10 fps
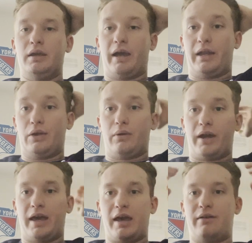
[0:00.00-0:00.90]
I know
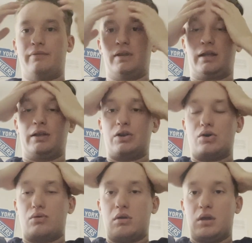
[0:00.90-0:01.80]
I have, and I
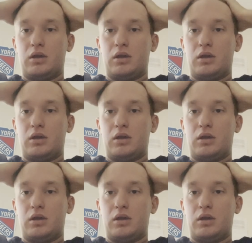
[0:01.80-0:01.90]
know